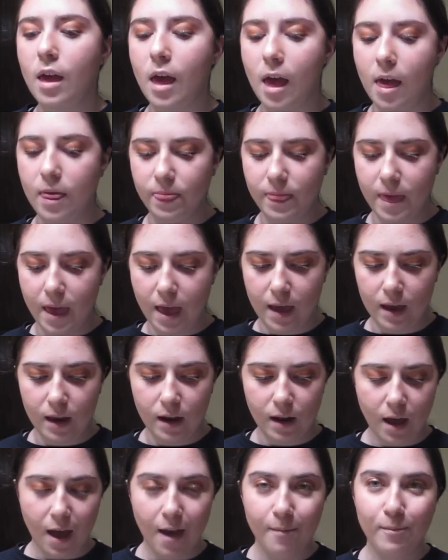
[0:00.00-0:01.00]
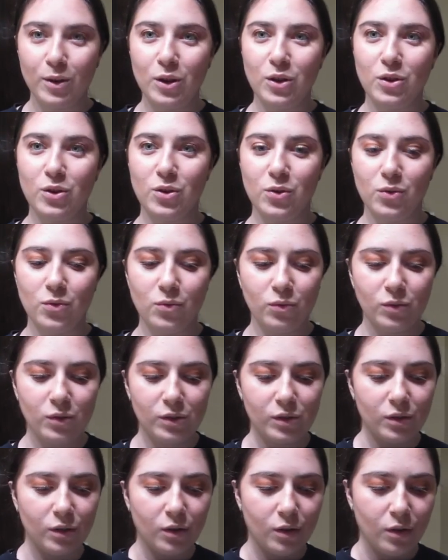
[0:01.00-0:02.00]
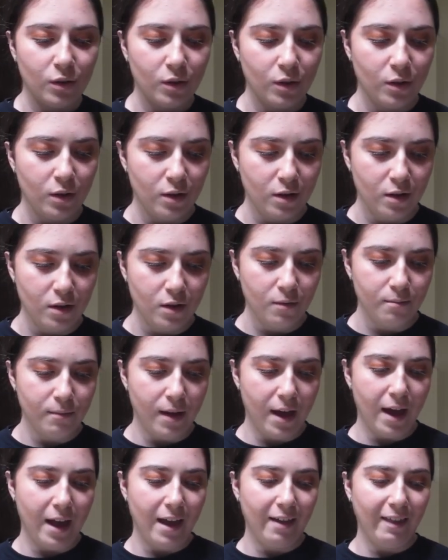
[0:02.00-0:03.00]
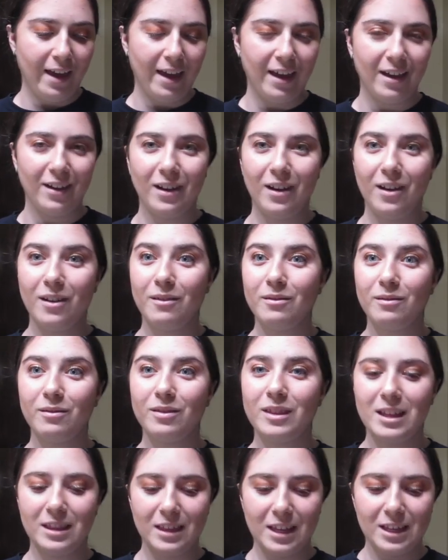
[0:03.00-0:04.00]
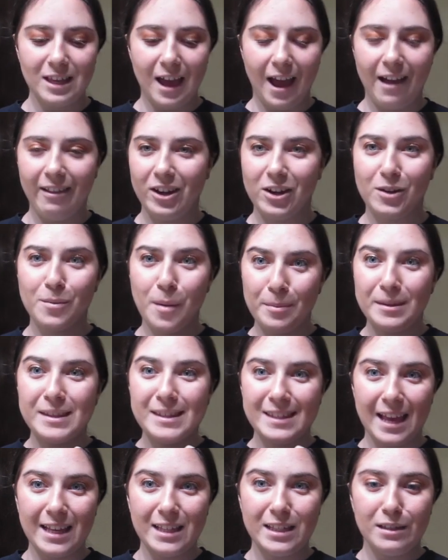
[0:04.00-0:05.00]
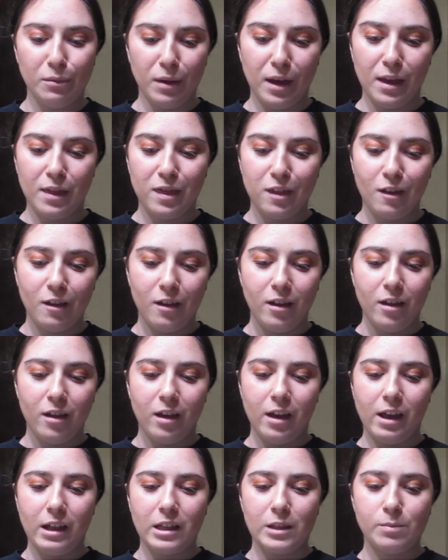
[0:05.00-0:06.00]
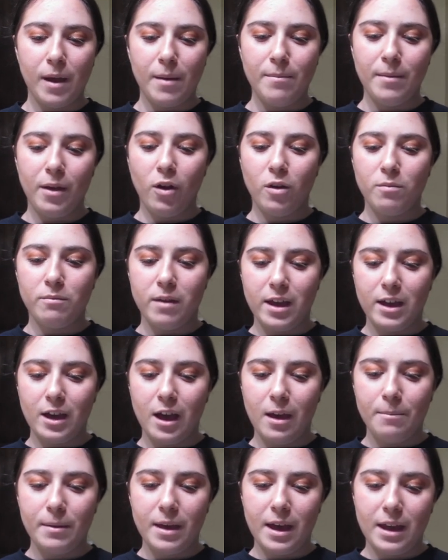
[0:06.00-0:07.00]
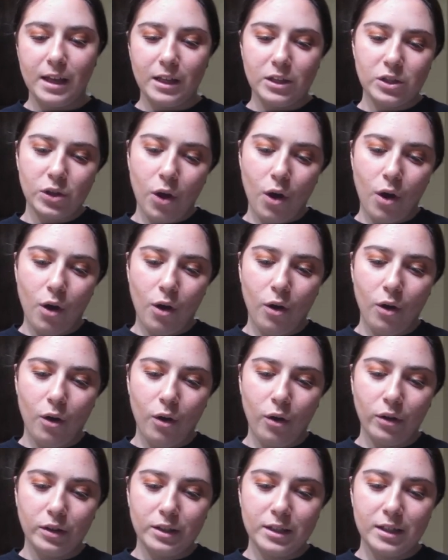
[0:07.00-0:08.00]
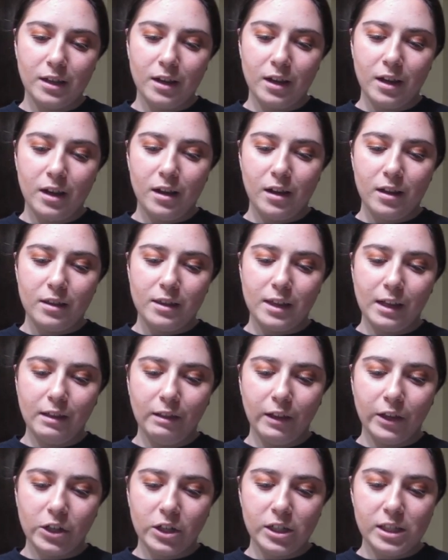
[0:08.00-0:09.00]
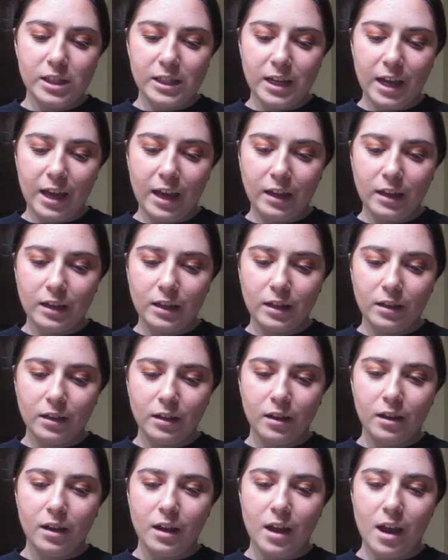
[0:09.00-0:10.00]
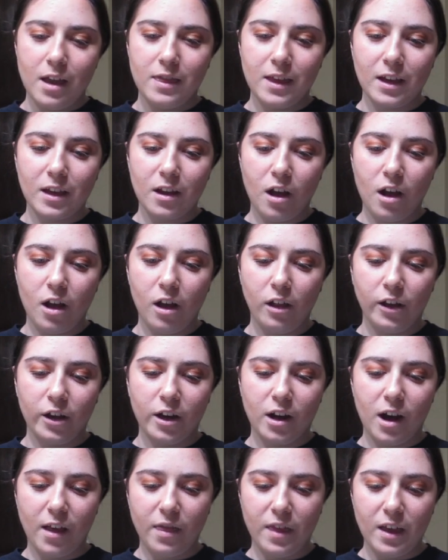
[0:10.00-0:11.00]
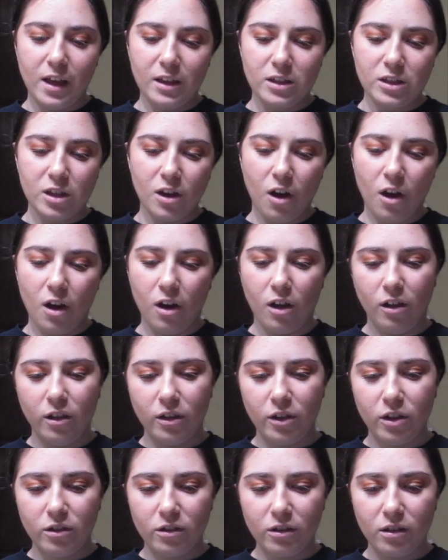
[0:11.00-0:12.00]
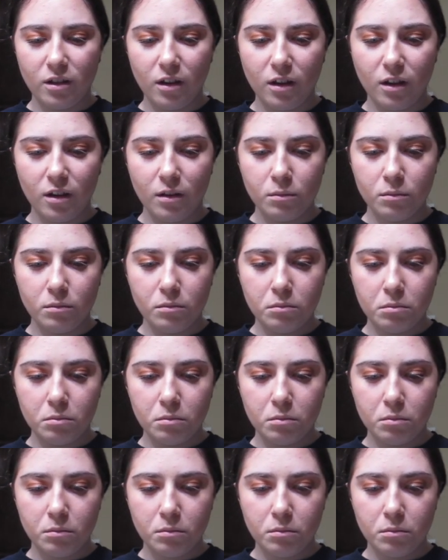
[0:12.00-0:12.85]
And then I'm gonna use my like this highlighter I'm obsessed with. It's by Milk Makeup and it's called the Glitter Stick in the color, I think it's Hologram?